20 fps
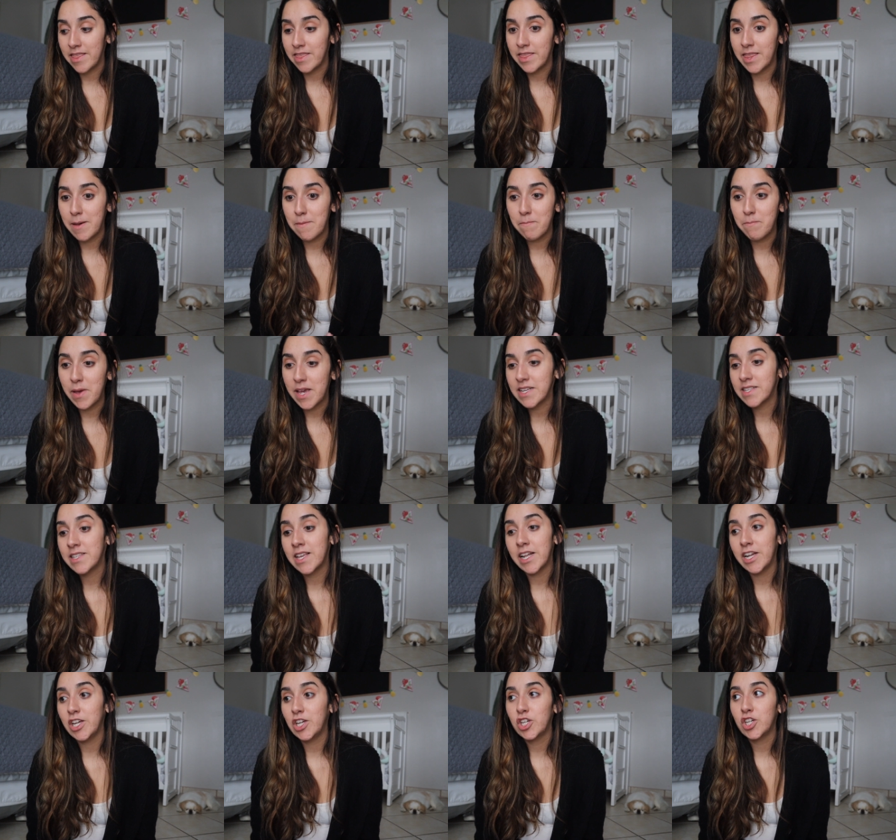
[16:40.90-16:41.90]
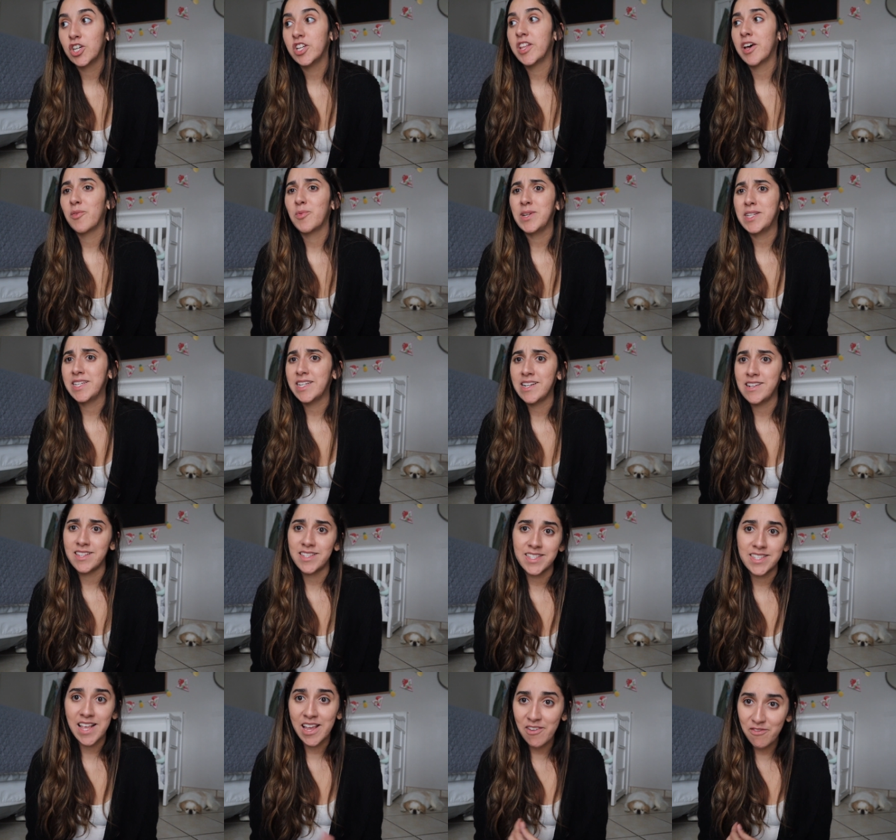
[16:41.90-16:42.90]
the best that it could that we didn't
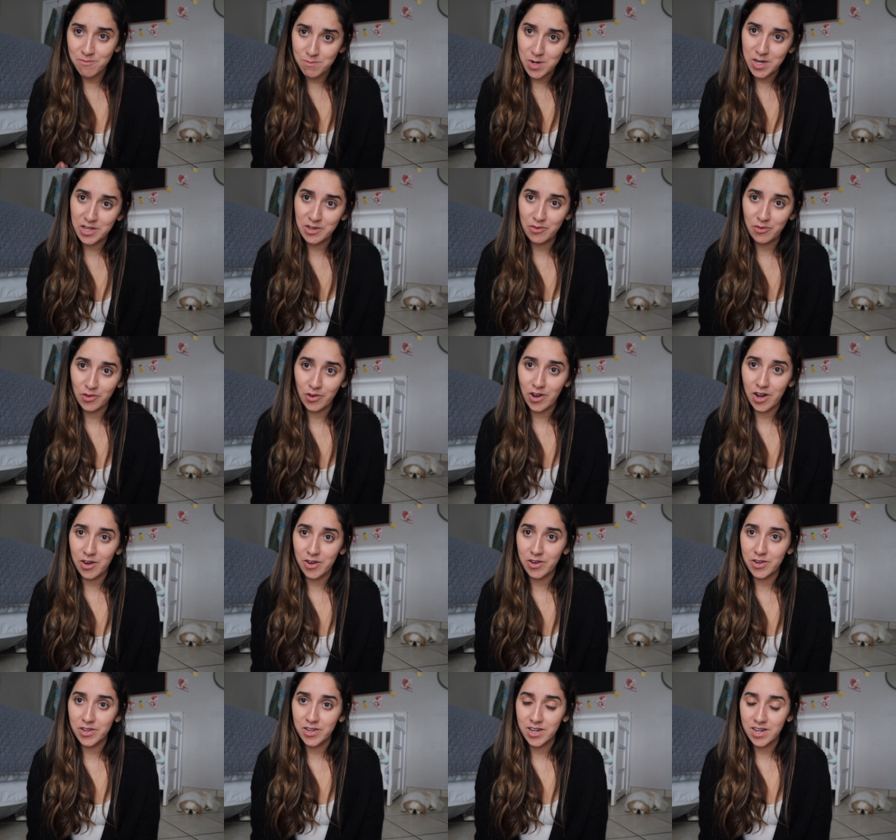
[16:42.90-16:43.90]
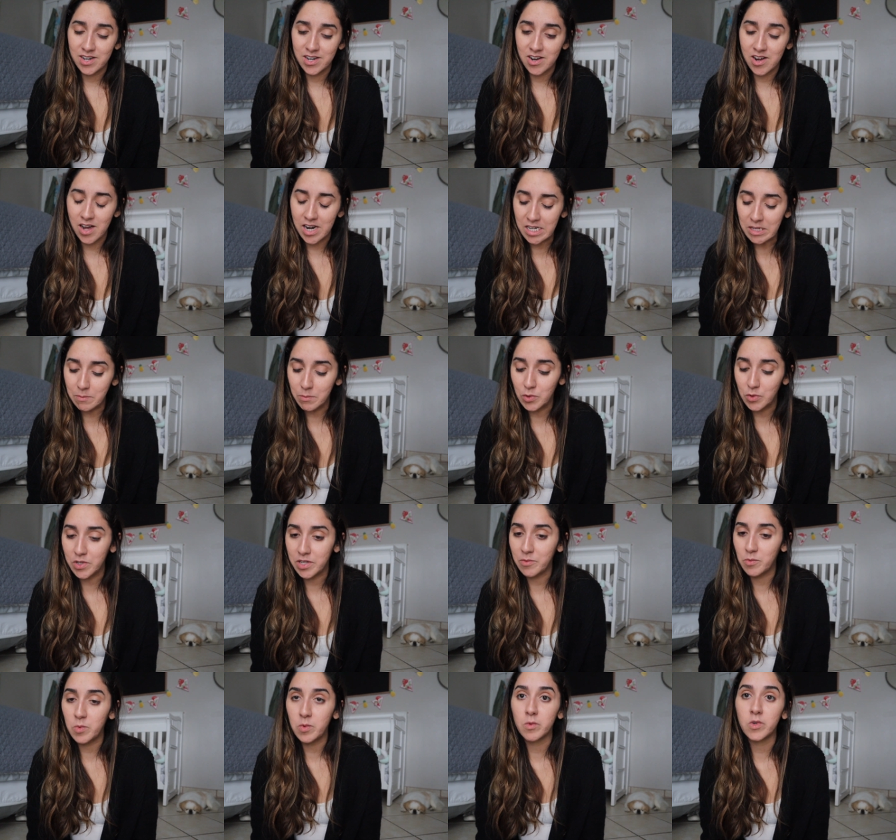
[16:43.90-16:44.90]
save money for our honeymoon,
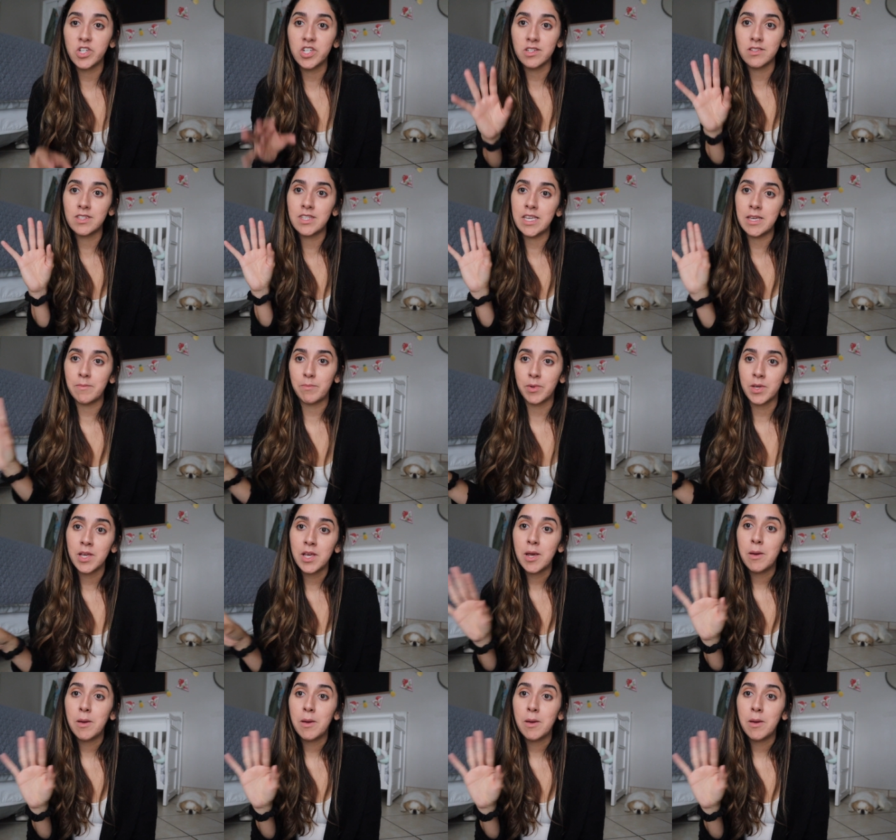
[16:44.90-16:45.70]
and we would just keep